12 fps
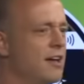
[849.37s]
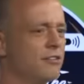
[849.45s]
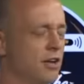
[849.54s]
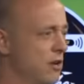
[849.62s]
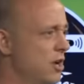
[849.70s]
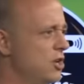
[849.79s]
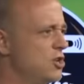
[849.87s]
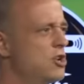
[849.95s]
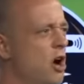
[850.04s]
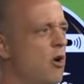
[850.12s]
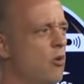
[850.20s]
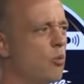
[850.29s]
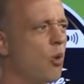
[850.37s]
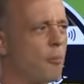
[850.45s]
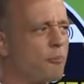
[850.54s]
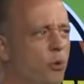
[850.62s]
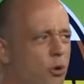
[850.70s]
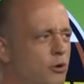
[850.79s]
Said, you know
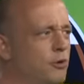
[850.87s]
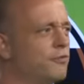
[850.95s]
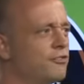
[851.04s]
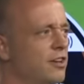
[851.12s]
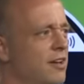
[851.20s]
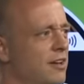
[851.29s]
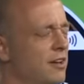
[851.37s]
what proves